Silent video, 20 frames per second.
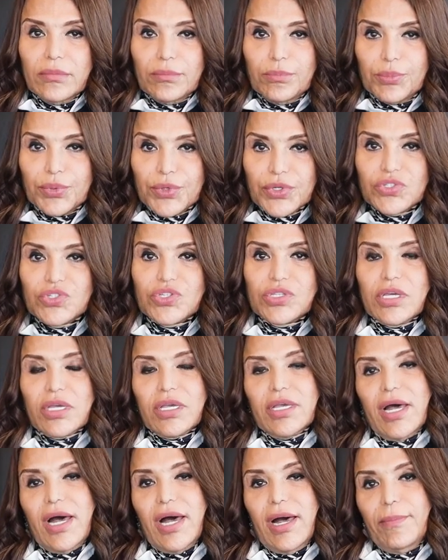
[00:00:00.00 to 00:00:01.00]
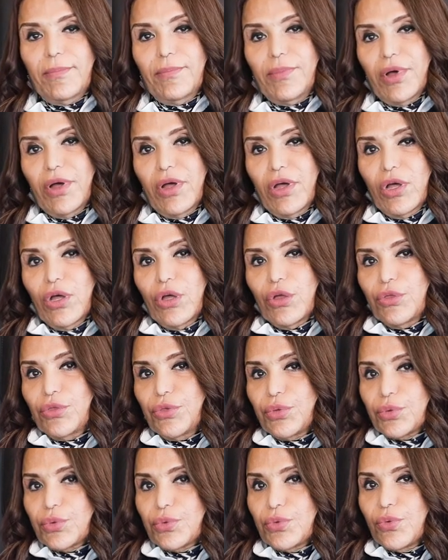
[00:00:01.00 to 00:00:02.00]
bridge the gap
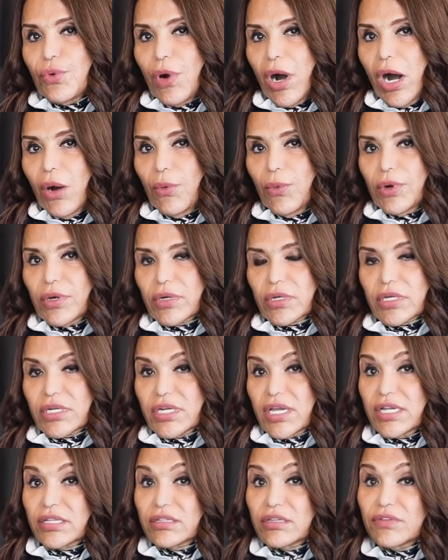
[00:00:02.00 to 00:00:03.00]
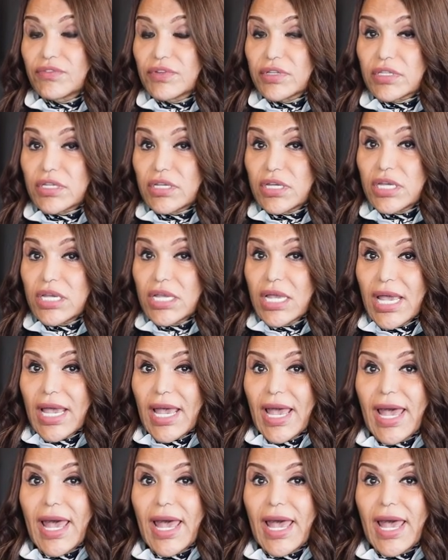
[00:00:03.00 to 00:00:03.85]
through our creativity